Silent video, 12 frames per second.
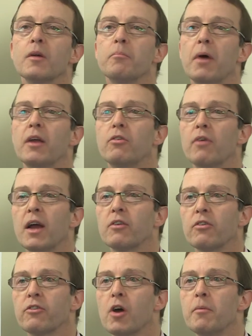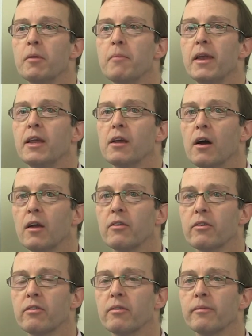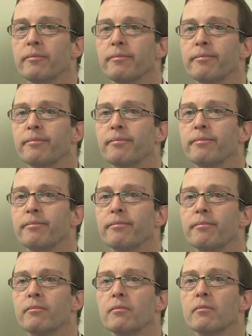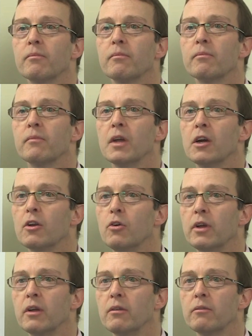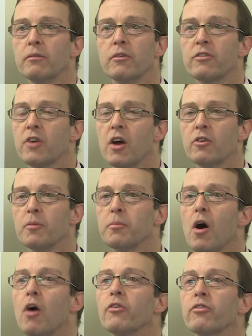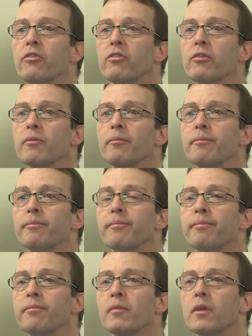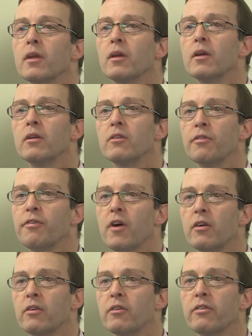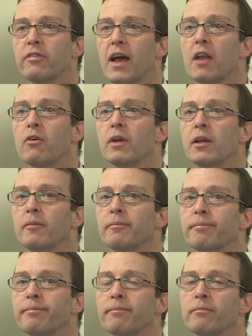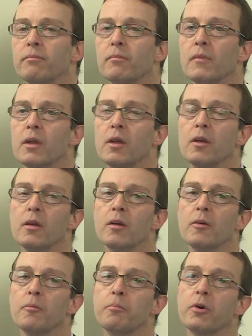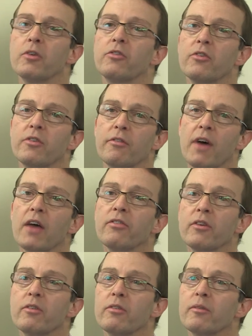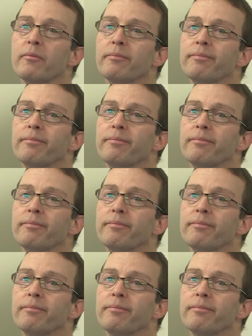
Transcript: by directors come in many guises, including startup costs, deferred salary, purchase of assets,